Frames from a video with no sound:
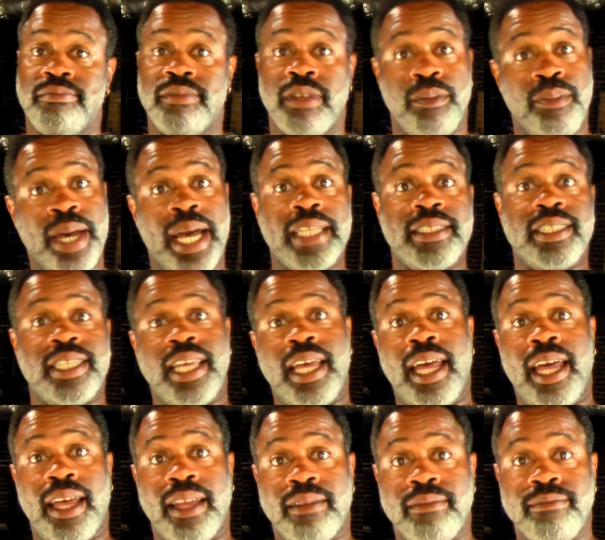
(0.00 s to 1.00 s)
Imagine
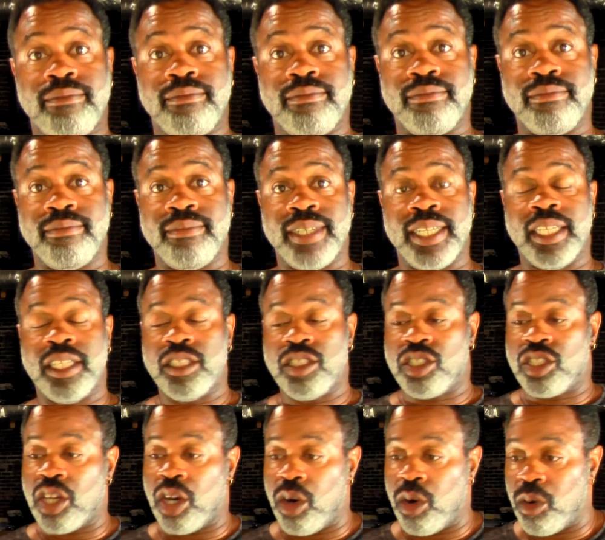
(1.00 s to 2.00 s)
that.
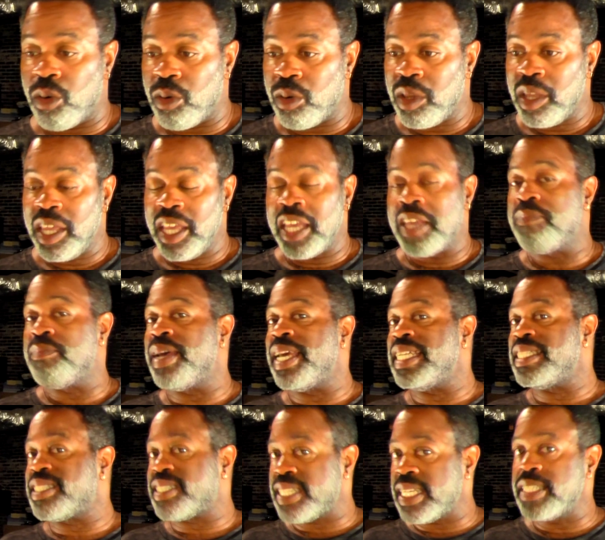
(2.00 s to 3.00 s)
So it
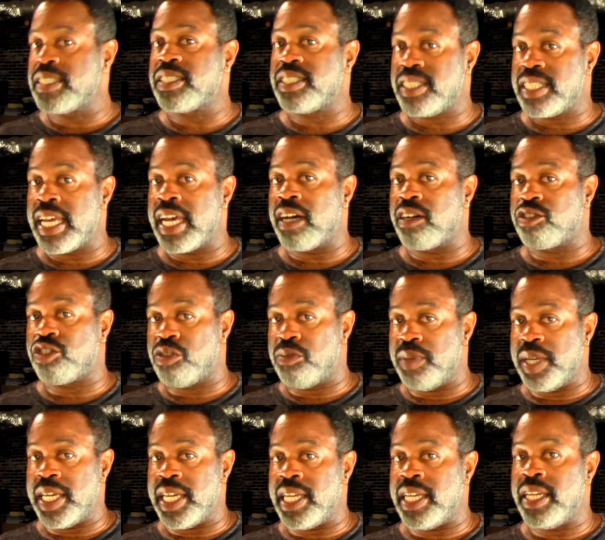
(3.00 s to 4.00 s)
made sense down to
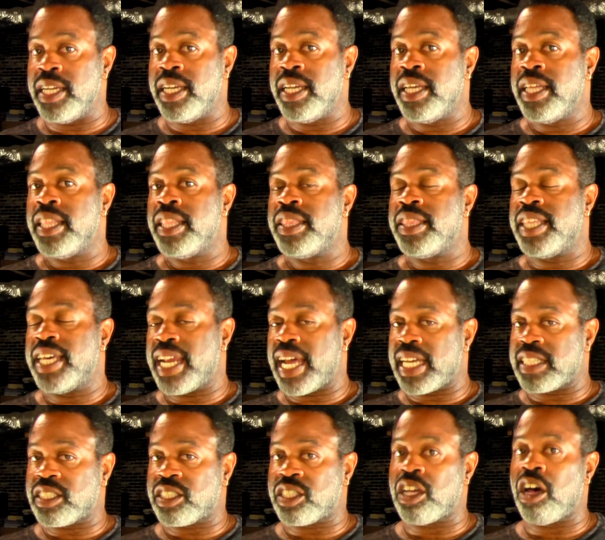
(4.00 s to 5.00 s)
me that I
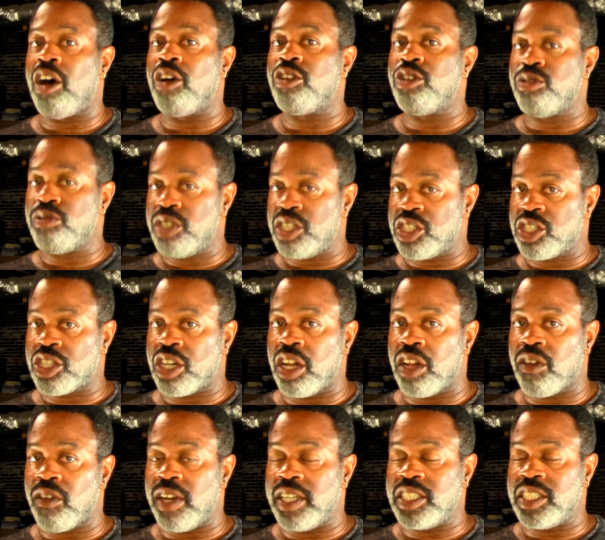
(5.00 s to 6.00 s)
saw no
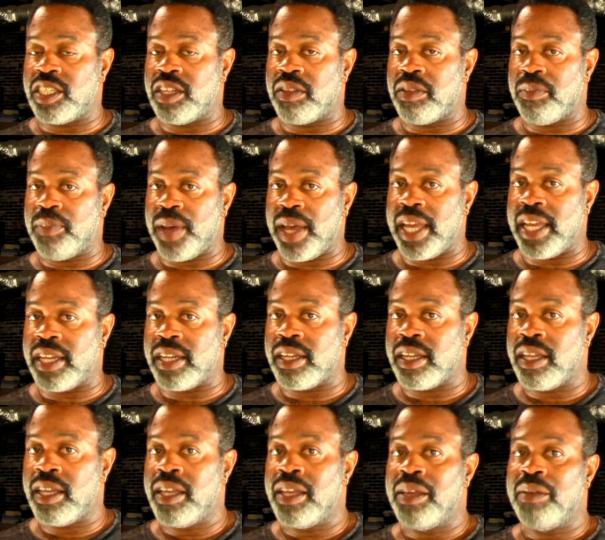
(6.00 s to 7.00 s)
discoloration of the paint
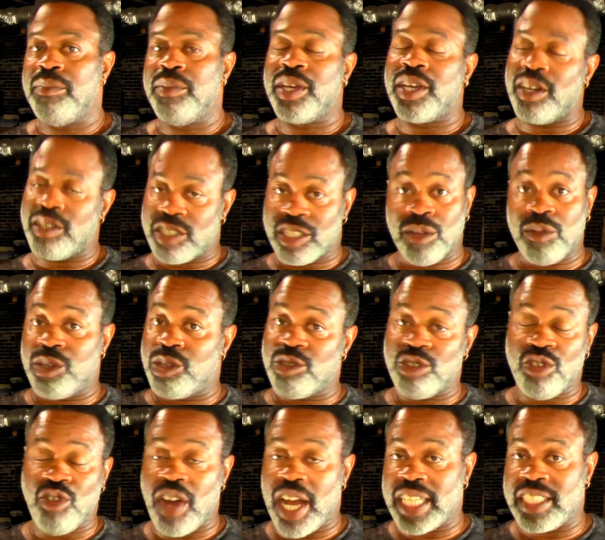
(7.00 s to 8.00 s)
because there were no
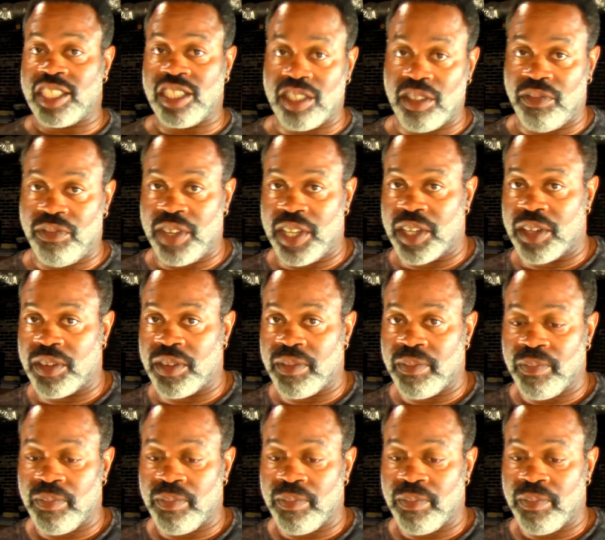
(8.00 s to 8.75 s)
scratches to fill.